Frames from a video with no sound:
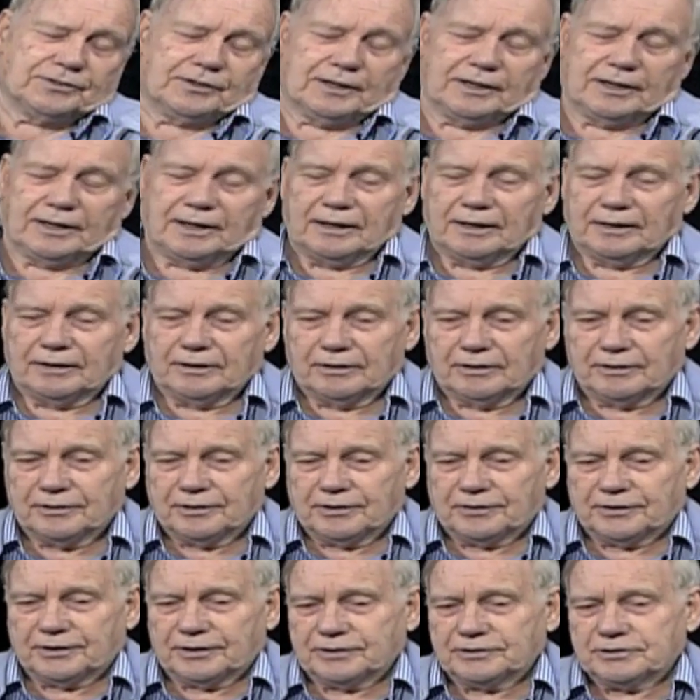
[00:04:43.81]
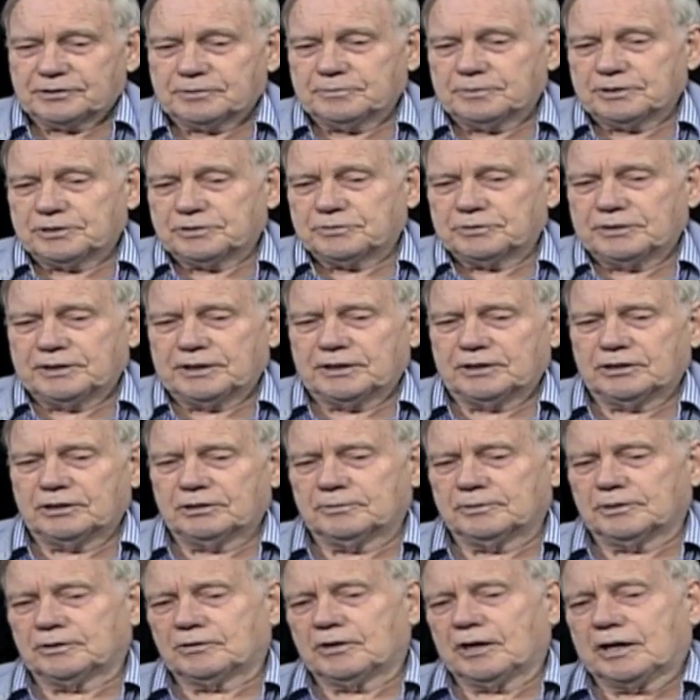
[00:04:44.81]
and I other things in between in
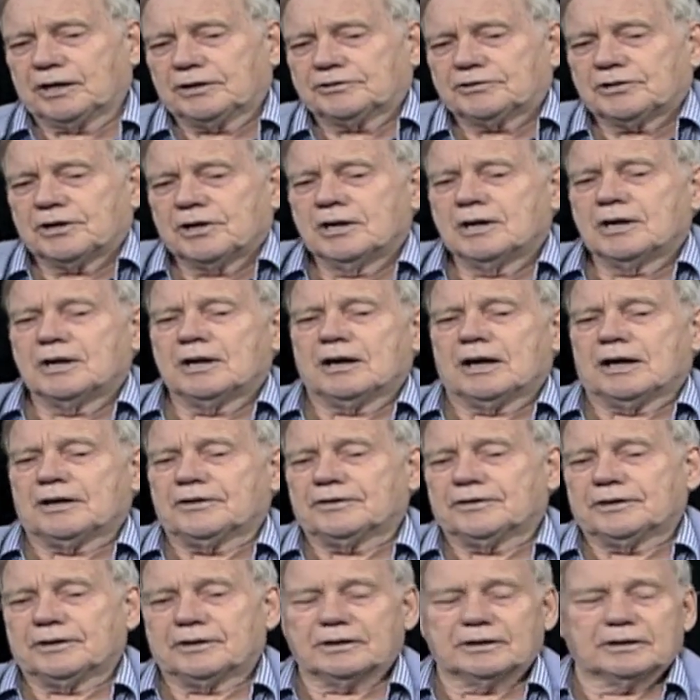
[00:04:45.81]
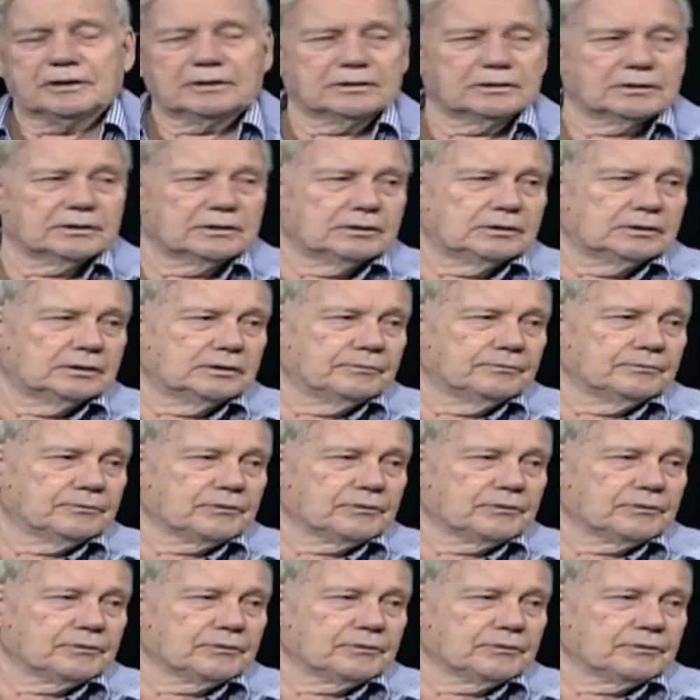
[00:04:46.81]
human rights. What did and you do in Vietnam?